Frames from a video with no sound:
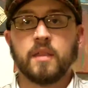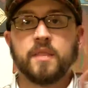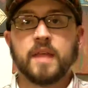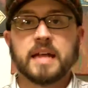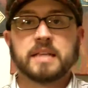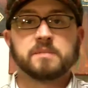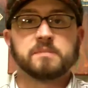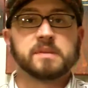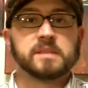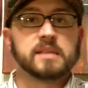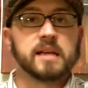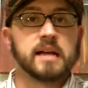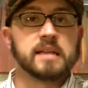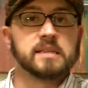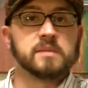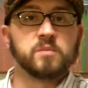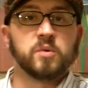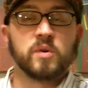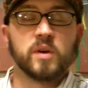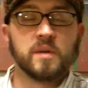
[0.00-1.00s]
that's
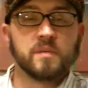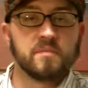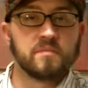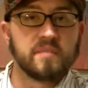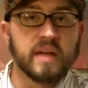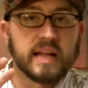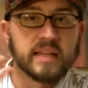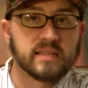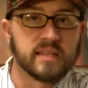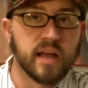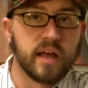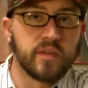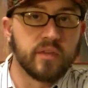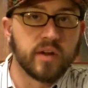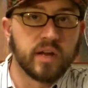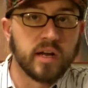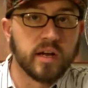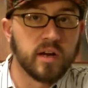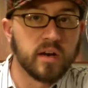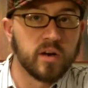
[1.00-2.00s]
besides the point. That's
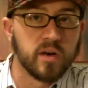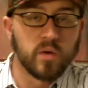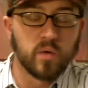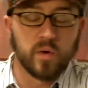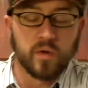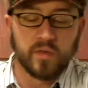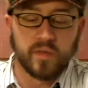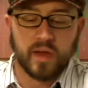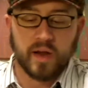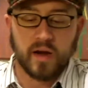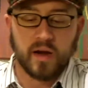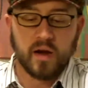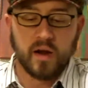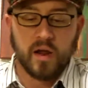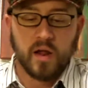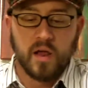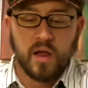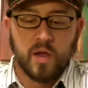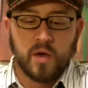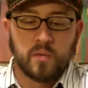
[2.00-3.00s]
neither here nor there.
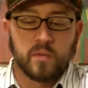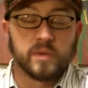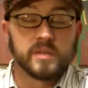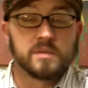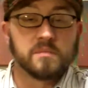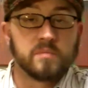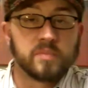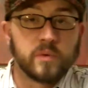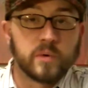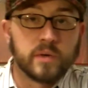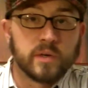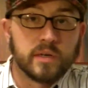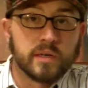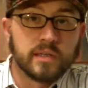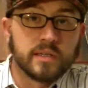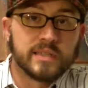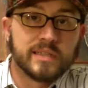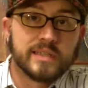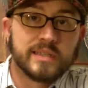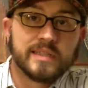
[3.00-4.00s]
What's
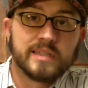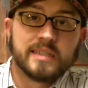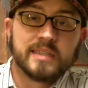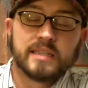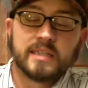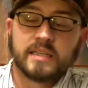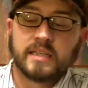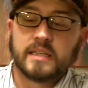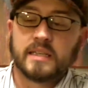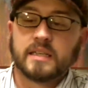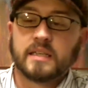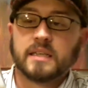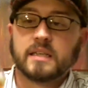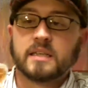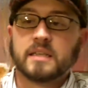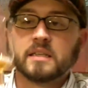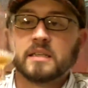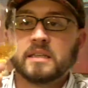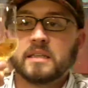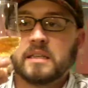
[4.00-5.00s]
important
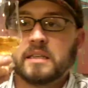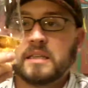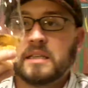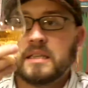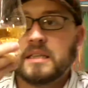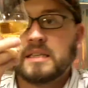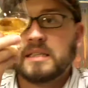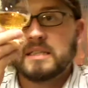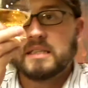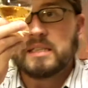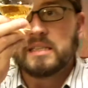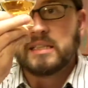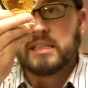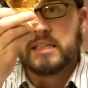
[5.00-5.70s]
is